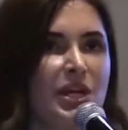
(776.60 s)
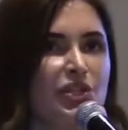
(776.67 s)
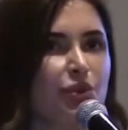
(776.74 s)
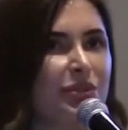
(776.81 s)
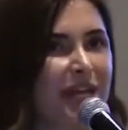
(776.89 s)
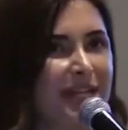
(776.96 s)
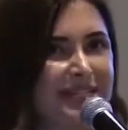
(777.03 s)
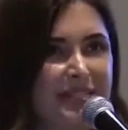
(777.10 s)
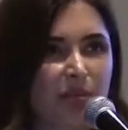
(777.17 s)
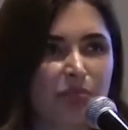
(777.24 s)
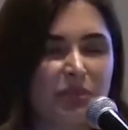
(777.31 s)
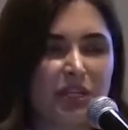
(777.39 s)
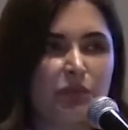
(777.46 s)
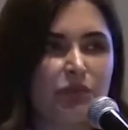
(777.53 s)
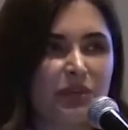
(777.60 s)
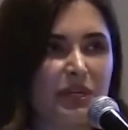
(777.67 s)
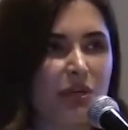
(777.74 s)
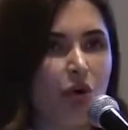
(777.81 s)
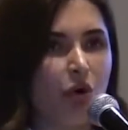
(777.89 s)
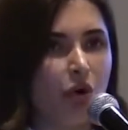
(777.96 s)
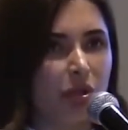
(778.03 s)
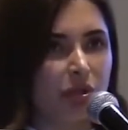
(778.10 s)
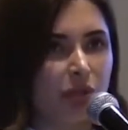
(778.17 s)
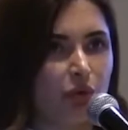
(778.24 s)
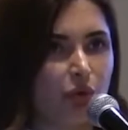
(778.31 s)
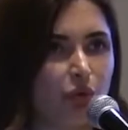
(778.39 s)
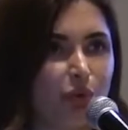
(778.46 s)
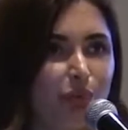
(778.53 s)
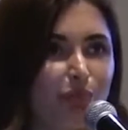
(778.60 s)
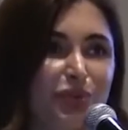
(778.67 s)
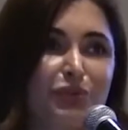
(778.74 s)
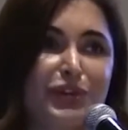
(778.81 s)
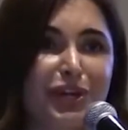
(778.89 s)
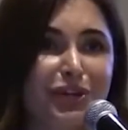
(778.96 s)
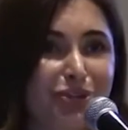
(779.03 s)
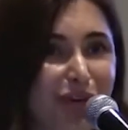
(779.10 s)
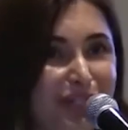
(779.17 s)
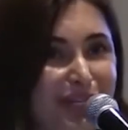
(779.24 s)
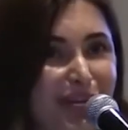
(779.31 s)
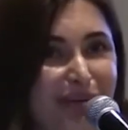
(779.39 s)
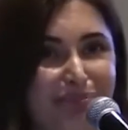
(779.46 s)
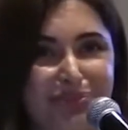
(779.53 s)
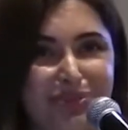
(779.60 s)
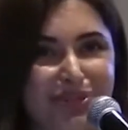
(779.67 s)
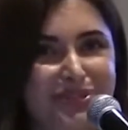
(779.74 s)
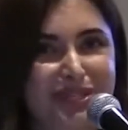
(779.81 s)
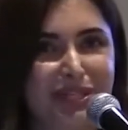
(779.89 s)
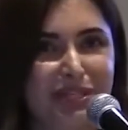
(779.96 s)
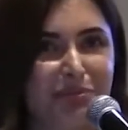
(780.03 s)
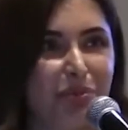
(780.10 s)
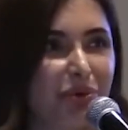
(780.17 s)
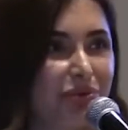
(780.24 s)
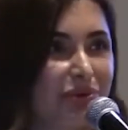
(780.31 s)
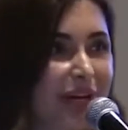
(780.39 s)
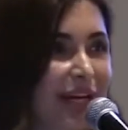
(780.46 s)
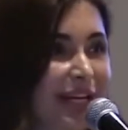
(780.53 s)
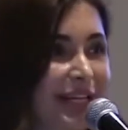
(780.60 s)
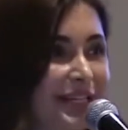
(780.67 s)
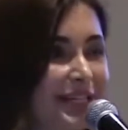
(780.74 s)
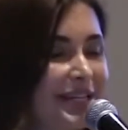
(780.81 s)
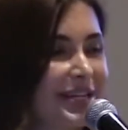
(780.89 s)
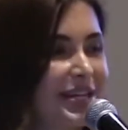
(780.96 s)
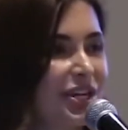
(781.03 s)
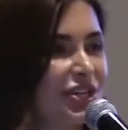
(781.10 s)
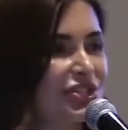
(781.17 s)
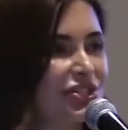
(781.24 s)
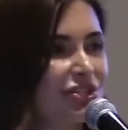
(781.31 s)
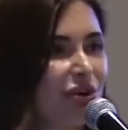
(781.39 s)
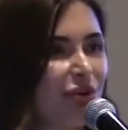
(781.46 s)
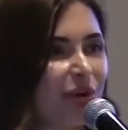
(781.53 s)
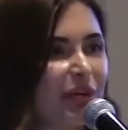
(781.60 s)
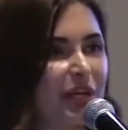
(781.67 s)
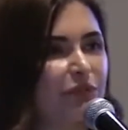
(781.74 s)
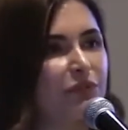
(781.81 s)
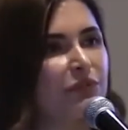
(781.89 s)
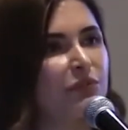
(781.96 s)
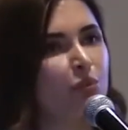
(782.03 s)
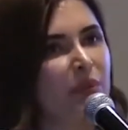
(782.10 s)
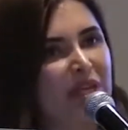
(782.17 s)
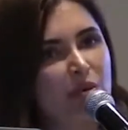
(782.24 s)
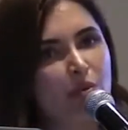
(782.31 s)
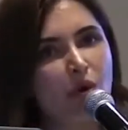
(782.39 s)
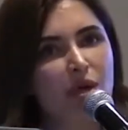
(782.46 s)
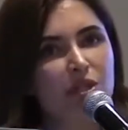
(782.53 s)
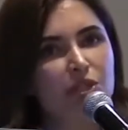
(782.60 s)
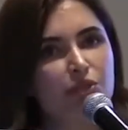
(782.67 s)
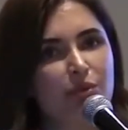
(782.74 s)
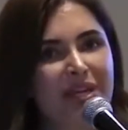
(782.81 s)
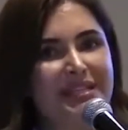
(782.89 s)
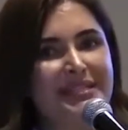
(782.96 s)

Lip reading: So that's something we all know. But we are not embryos anymore, right? So if we want to